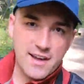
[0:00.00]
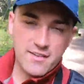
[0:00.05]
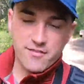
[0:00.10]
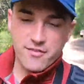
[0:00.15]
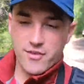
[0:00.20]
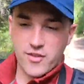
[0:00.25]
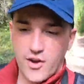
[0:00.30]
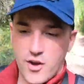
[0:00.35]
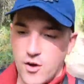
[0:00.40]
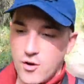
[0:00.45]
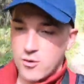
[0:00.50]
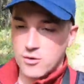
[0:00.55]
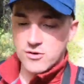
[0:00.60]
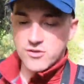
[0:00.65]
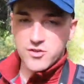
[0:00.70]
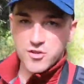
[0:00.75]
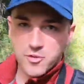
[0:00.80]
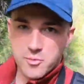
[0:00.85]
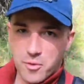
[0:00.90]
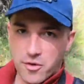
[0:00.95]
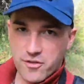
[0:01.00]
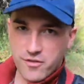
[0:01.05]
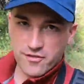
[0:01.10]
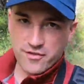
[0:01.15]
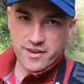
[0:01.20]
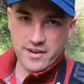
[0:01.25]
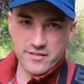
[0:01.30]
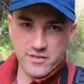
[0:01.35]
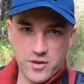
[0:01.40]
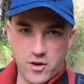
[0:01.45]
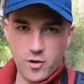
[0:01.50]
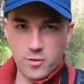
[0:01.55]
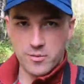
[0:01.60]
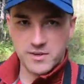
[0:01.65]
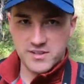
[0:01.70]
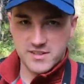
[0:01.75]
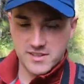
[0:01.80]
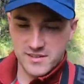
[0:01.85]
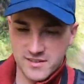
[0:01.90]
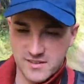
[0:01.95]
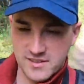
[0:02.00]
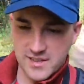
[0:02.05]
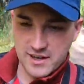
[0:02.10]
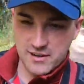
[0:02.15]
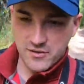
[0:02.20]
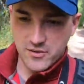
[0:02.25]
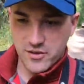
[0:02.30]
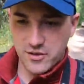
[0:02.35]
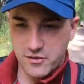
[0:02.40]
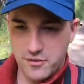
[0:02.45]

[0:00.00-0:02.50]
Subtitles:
for the whole 2.5 kilometers down to the